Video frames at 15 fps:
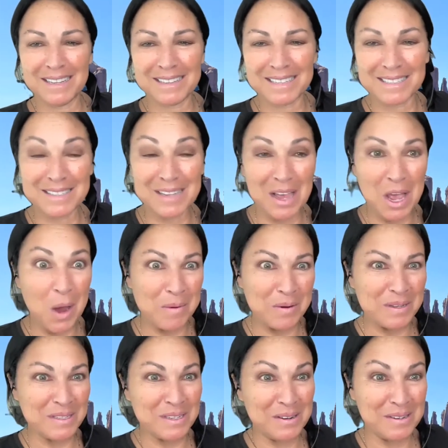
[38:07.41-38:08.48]
I'm
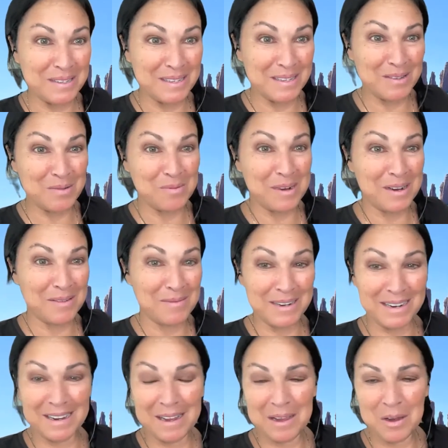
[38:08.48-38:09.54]
always curious as to where
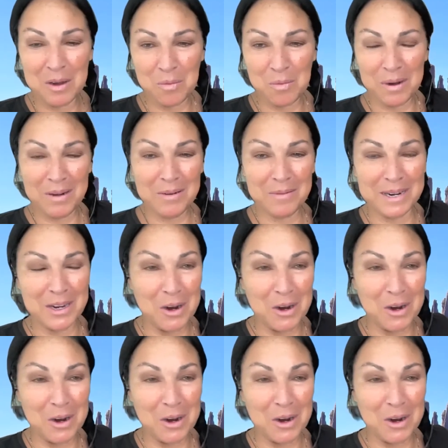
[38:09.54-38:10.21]
are we